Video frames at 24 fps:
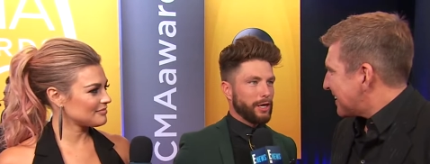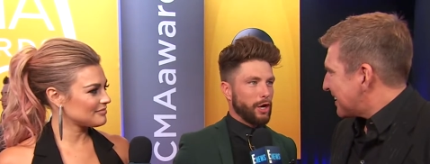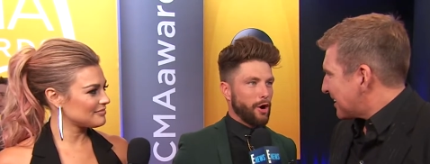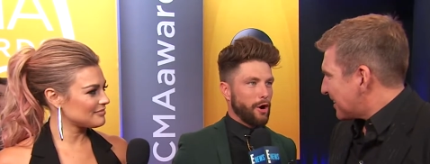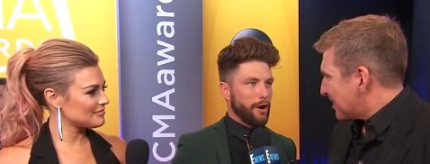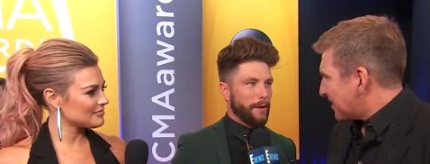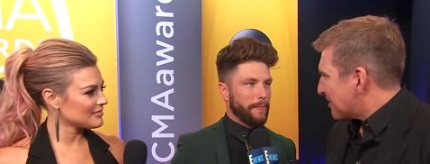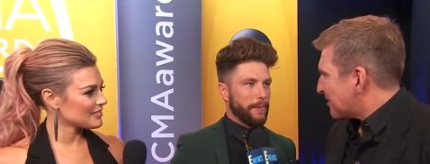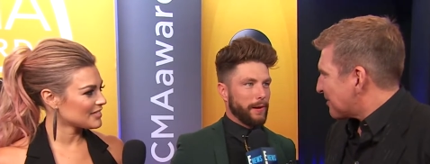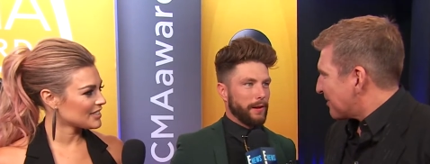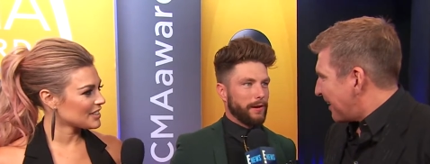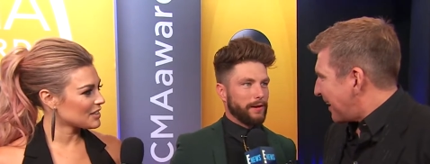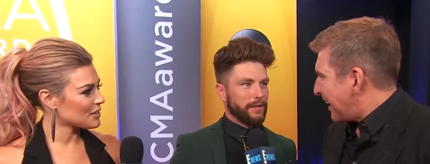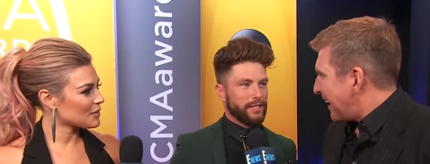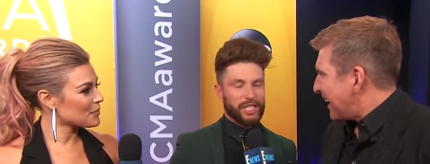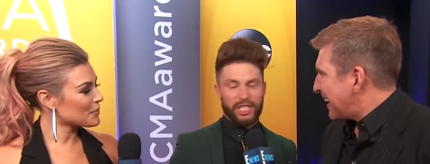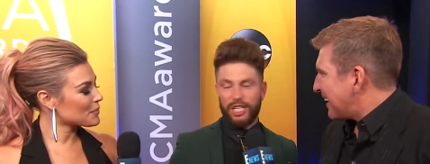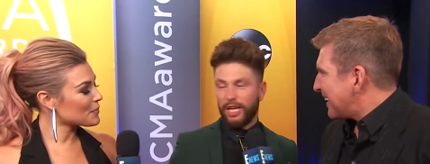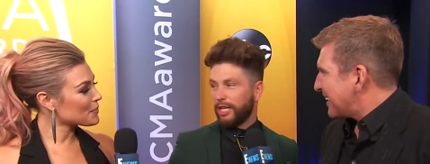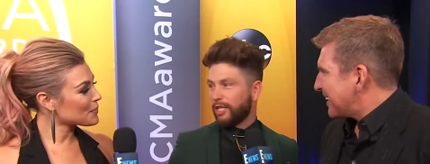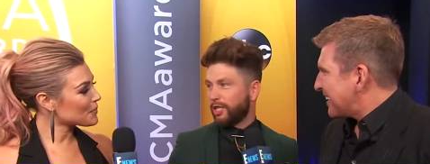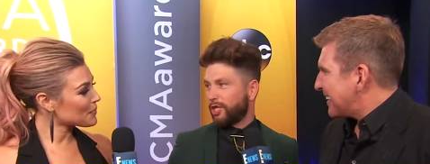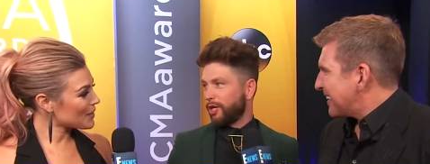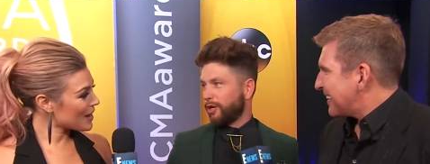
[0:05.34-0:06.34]
Speaker 1: carpet. Right?
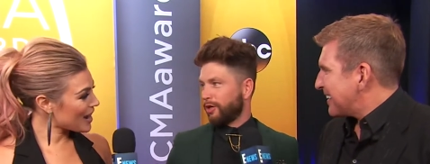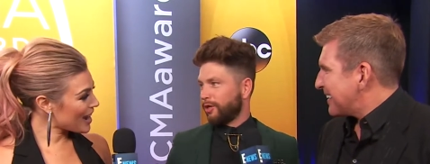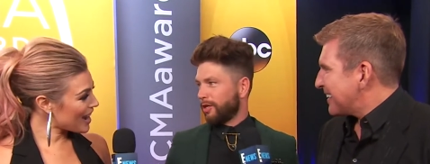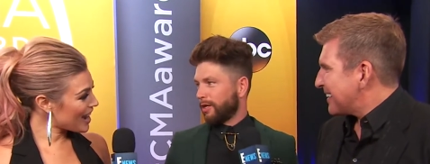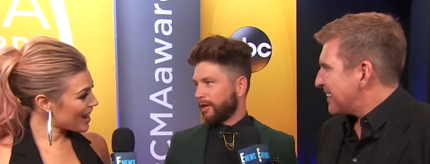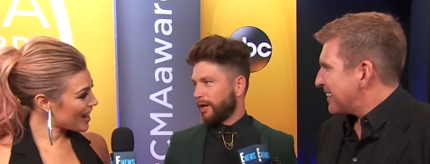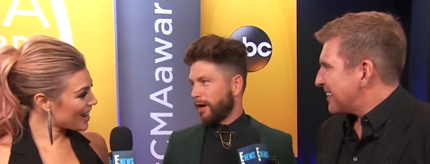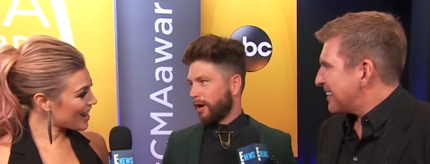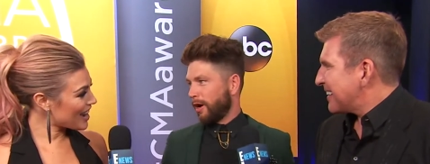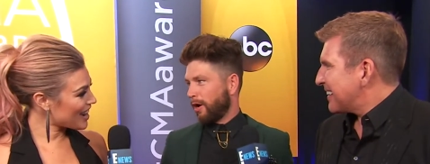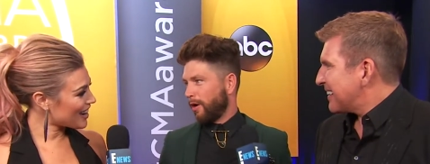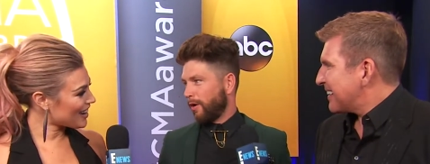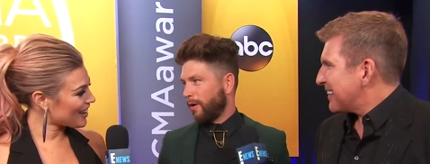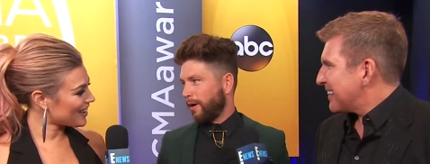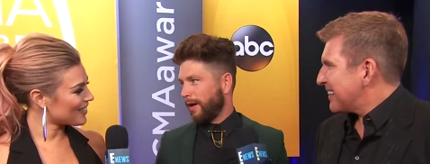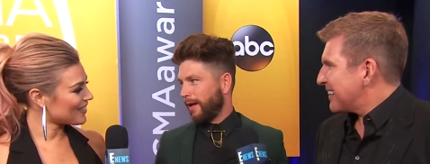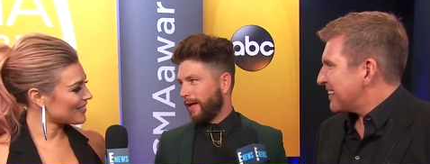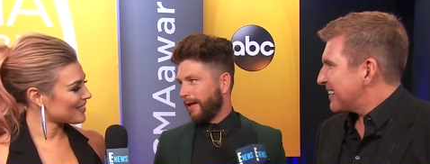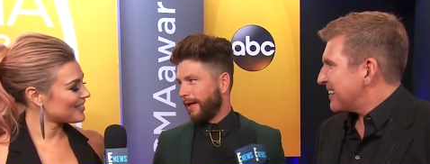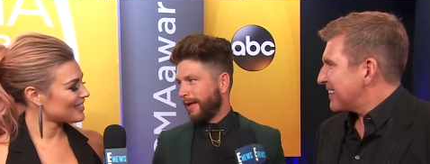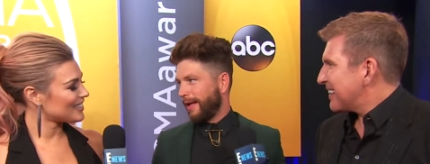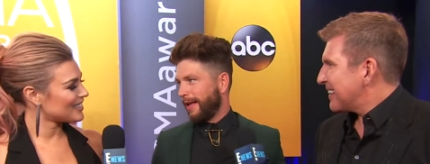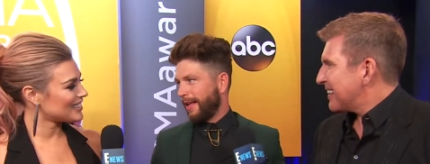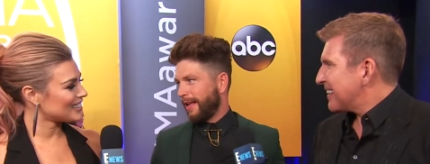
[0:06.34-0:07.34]
Six years ago,
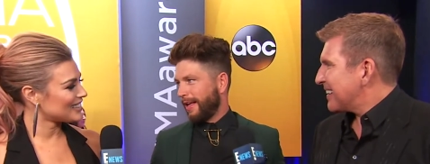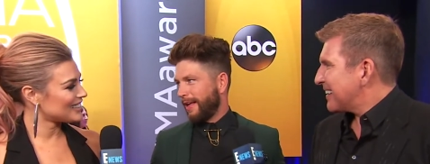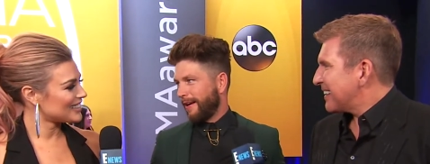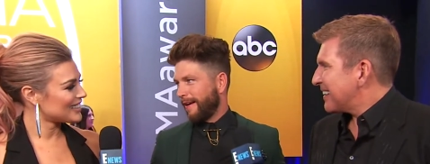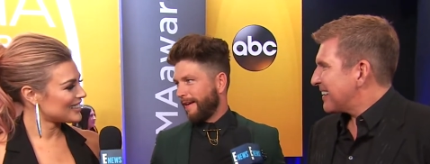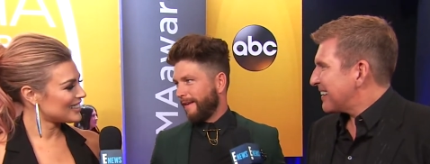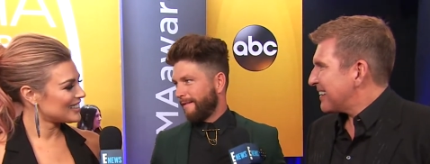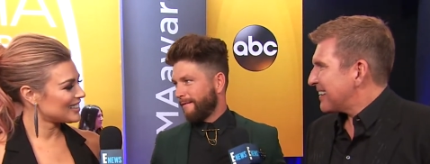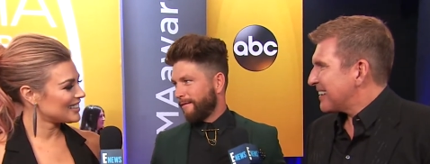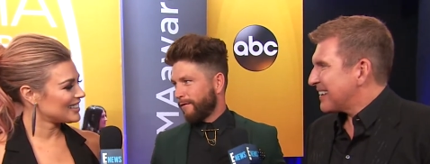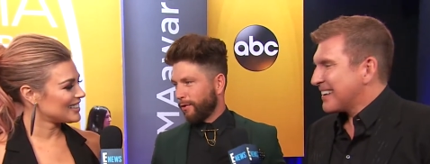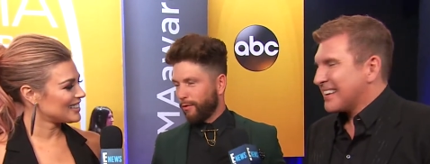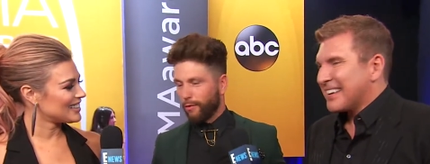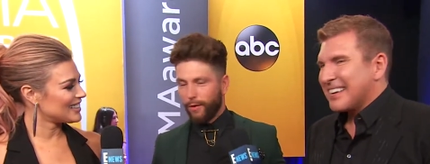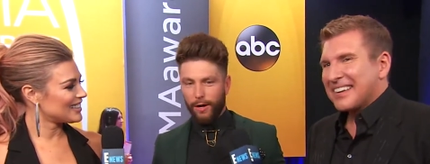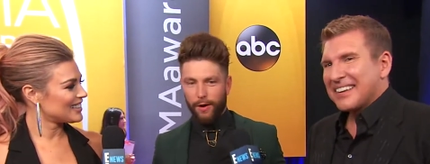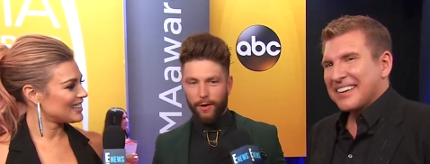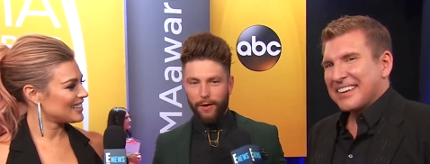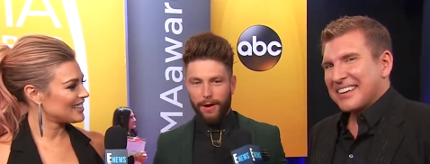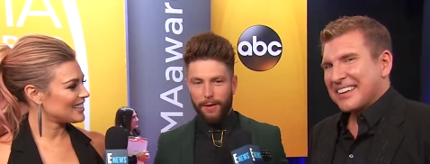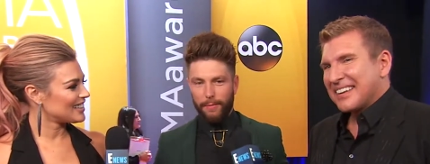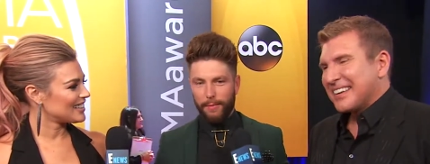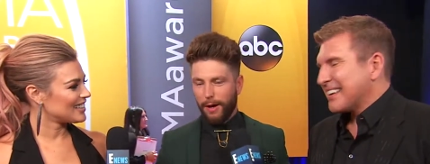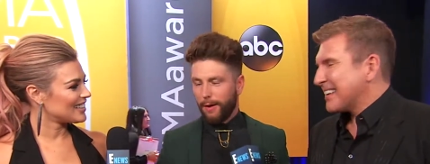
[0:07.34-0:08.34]
for real,
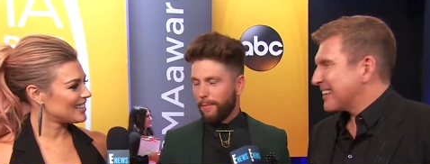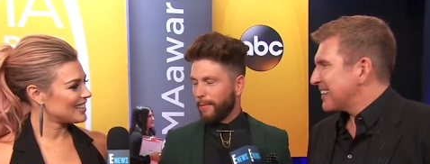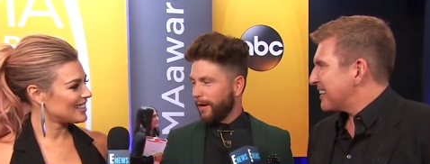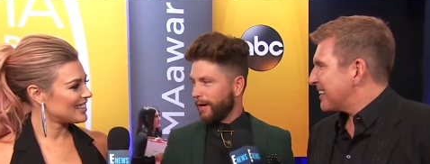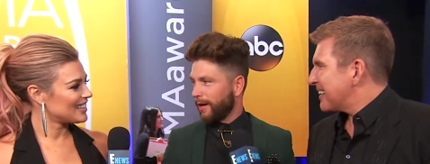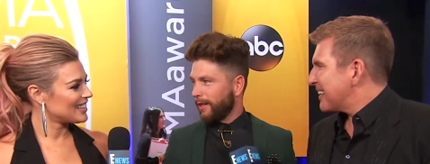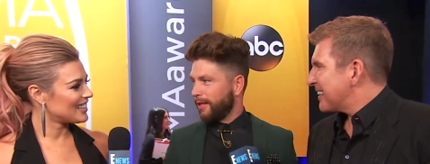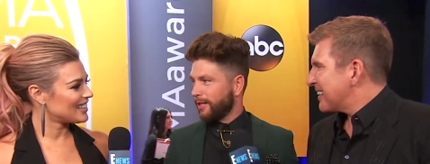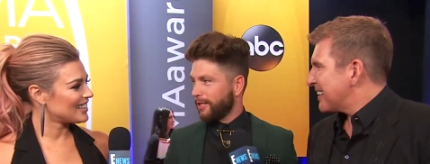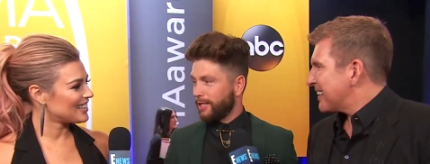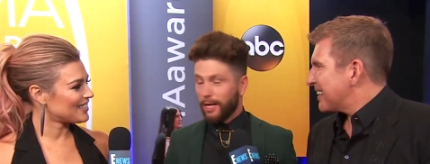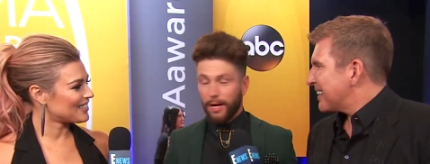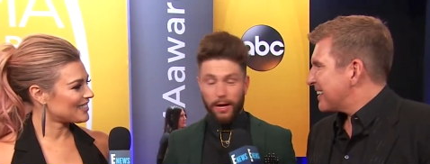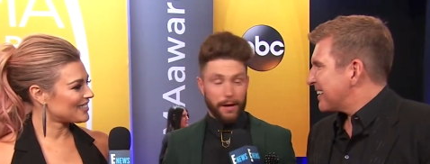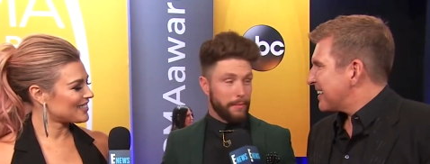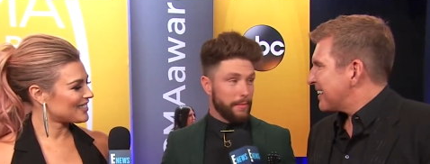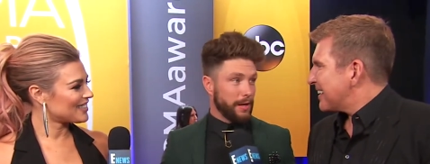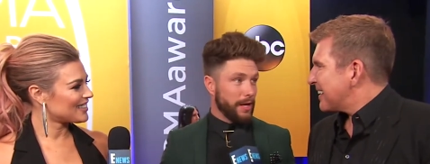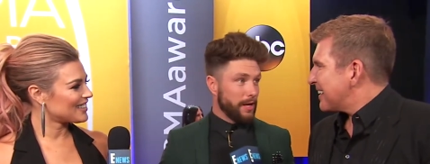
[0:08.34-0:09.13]
I'm not making this up.